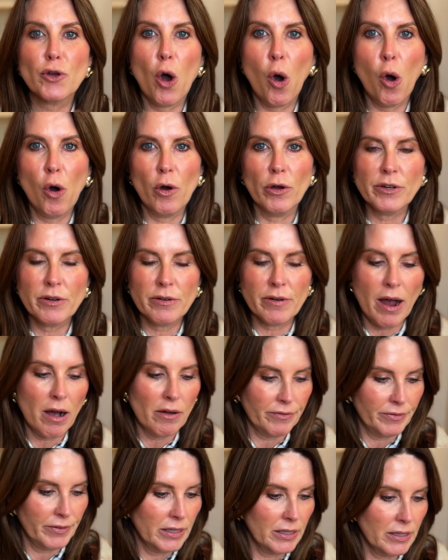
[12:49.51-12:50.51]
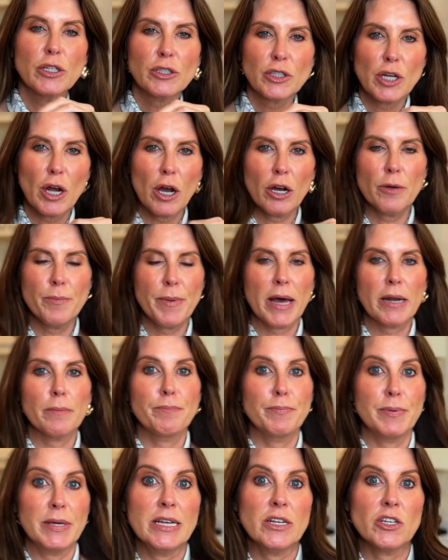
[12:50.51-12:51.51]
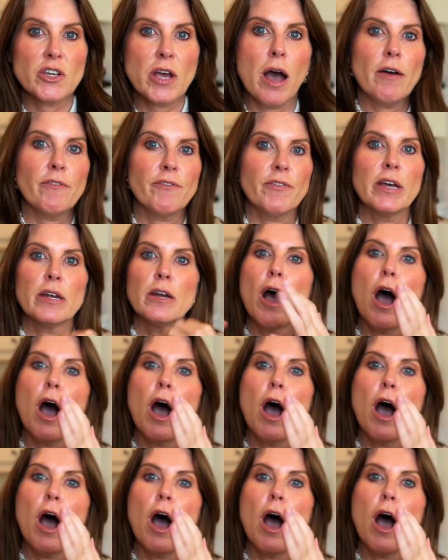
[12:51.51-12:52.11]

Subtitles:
all your outfits. Let's talk about a beach outfit.